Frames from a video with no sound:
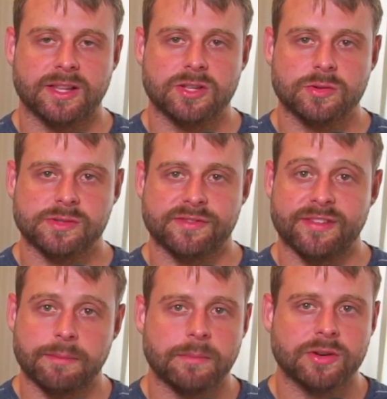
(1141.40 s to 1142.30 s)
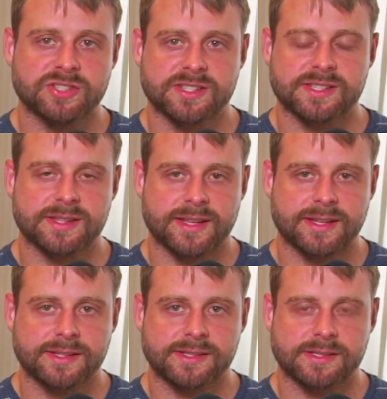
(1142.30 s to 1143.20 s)
use Vim motions and
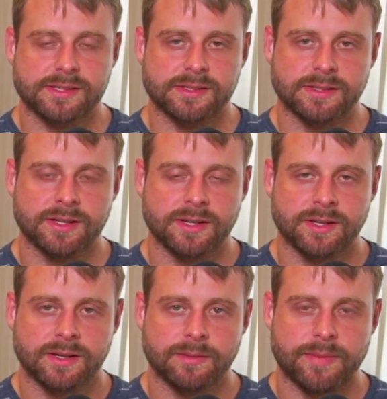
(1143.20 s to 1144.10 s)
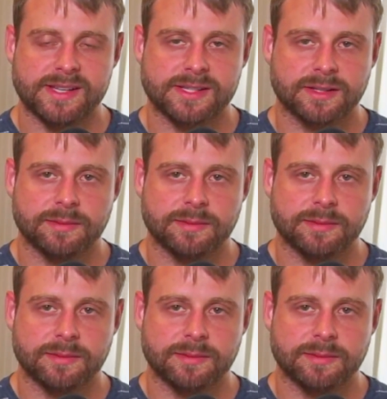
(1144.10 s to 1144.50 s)
things to basically